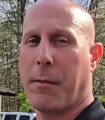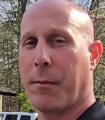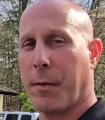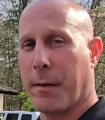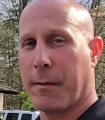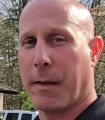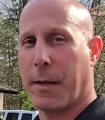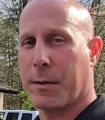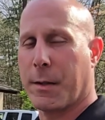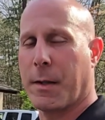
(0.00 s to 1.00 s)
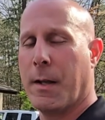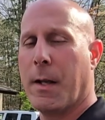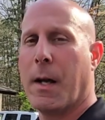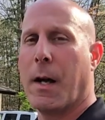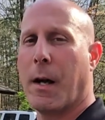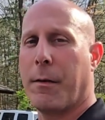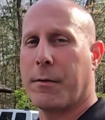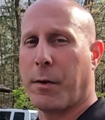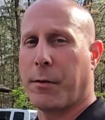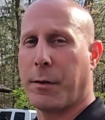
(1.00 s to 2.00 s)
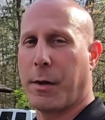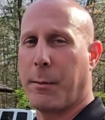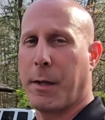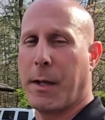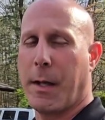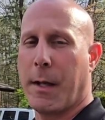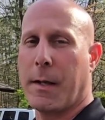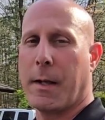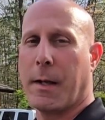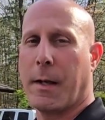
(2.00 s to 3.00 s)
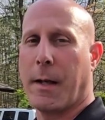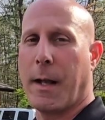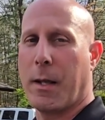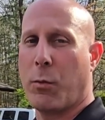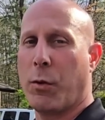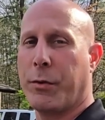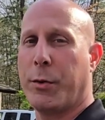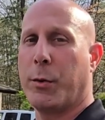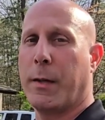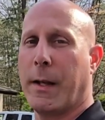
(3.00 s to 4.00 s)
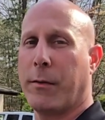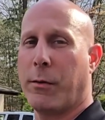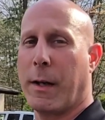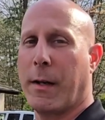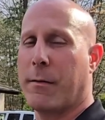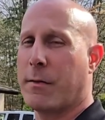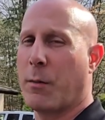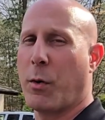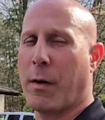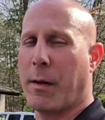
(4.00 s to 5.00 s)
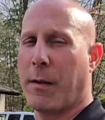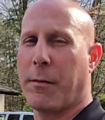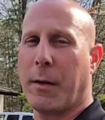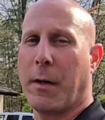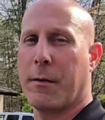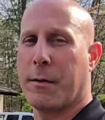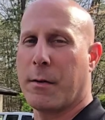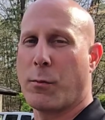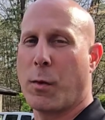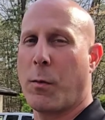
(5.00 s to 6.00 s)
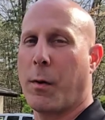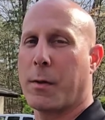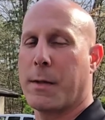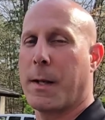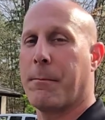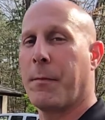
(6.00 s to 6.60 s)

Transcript: for this section. There's also going to be a annual to Kings Grant, somewhere around the 300 is what we're seeing.